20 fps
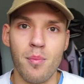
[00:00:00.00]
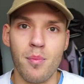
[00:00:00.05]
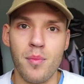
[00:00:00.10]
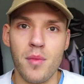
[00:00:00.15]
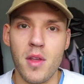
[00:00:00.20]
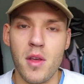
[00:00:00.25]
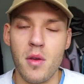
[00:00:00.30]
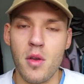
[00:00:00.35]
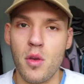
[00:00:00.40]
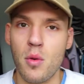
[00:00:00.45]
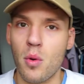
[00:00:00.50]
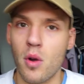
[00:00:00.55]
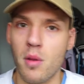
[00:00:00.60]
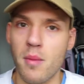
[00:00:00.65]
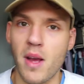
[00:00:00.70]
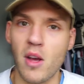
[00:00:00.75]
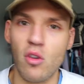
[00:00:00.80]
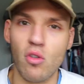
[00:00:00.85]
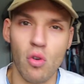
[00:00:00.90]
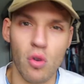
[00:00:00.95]
you want to
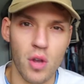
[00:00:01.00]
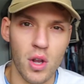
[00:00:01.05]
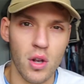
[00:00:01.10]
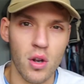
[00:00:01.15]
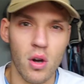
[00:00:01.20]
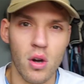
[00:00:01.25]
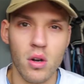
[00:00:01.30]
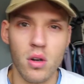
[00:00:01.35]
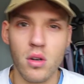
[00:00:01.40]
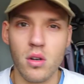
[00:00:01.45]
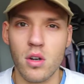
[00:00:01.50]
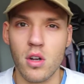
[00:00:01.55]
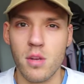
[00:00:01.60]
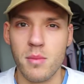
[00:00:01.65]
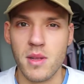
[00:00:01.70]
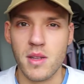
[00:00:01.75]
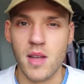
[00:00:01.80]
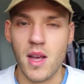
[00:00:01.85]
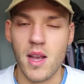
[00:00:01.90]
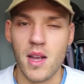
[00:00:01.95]
make sure you're not going to
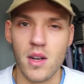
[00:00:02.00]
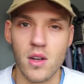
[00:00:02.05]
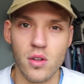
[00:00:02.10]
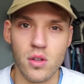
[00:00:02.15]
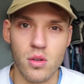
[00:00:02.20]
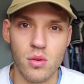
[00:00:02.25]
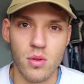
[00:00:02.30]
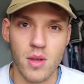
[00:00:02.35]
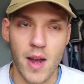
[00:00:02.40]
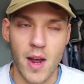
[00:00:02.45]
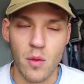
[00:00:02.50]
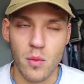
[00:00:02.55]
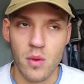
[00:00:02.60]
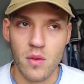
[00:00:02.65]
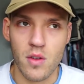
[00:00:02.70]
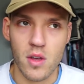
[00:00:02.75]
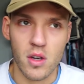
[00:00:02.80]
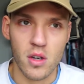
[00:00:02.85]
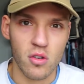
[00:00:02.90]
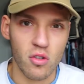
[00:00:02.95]
be taking a suitcase
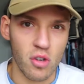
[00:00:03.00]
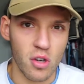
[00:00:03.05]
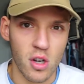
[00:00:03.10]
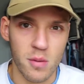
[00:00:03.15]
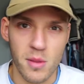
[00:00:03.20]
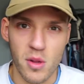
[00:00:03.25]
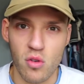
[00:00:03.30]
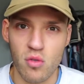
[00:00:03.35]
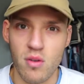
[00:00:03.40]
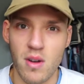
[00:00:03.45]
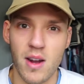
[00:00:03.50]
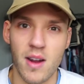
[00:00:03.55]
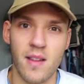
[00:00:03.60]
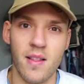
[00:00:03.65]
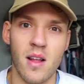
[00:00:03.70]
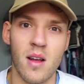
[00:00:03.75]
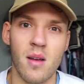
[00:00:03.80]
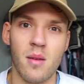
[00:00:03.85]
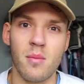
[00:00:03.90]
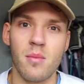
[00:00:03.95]
with you, because you're going to be dragging
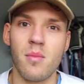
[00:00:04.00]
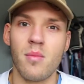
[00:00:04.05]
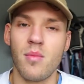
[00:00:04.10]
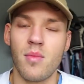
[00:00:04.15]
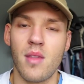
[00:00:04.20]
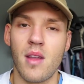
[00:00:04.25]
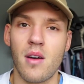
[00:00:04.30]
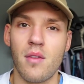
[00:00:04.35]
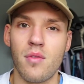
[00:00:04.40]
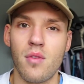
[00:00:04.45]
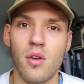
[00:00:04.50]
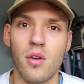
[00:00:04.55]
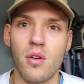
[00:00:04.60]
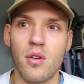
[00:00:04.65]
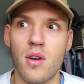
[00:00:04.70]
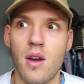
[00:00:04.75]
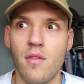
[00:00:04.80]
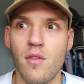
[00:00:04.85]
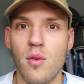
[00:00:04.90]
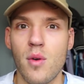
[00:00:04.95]
that
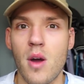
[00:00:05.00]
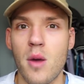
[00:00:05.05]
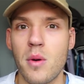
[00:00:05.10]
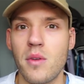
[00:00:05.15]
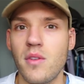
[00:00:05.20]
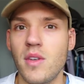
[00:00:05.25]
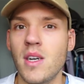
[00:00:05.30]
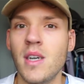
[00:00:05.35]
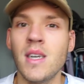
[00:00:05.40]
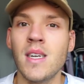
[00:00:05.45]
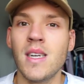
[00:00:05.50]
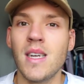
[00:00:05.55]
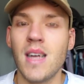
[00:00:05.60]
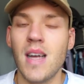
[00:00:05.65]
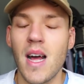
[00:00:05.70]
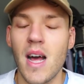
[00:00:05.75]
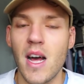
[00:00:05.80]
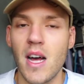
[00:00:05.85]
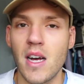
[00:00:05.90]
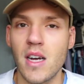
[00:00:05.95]
fucker everywhere with you.
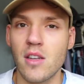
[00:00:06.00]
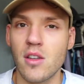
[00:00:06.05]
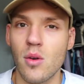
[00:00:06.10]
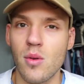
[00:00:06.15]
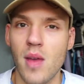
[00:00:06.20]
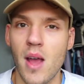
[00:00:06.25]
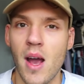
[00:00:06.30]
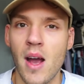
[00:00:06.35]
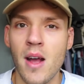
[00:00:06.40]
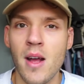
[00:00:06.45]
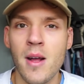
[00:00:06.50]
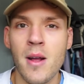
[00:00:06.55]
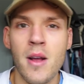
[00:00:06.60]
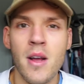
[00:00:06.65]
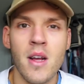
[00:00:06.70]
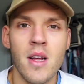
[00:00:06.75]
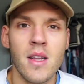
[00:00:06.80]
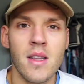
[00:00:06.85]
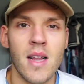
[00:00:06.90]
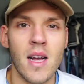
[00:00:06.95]
So yeah,
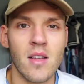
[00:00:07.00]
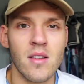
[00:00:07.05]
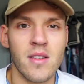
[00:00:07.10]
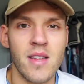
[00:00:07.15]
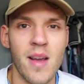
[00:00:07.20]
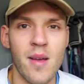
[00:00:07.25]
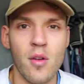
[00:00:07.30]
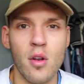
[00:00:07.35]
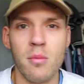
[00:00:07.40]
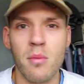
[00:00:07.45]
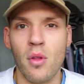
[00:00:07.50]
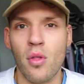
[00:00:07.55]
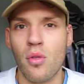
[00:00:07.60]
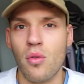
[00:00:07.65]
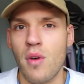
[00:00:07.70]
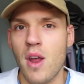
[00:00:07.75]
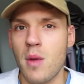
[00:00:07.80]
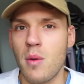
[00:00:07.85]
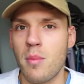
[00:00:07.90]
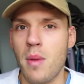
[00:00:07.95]
that's tip number
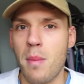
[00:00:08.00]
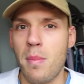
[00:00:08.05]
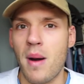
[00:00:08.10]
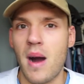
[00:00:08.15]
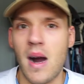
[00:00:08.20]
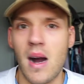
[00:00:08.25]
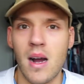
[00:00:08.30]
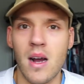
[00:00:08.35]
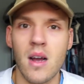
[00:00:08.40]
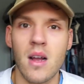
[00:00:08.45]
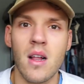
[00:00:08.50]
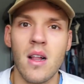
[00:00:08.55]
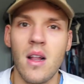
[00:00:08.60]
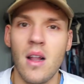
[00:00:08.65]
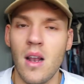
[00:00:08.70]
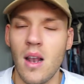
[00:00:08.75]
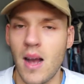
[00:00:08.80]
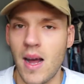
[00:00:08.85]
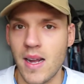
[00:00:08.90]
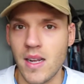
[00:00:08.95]
3, would be pack
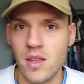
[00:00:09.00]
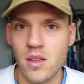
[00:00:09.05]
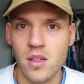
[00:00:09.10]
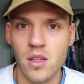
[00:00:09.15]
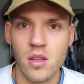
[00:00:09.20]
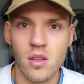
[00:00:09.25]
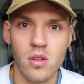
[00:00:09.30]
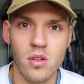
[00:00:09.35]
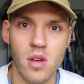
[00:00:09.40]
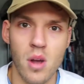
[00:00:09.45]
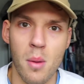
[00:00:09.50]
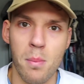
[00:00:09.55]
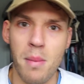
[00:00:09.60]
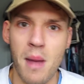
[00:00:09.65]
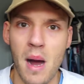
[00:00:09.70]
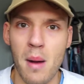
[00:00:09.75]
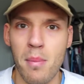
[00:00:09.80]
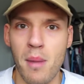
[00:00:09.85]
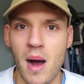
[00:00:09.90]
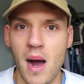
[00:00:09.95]
light. So
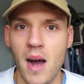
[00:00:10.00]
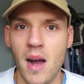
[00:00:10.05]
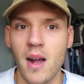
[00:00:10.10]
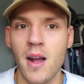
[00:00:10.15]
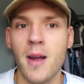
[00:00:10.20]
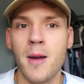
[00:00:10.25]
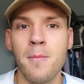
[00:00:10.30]
backpack,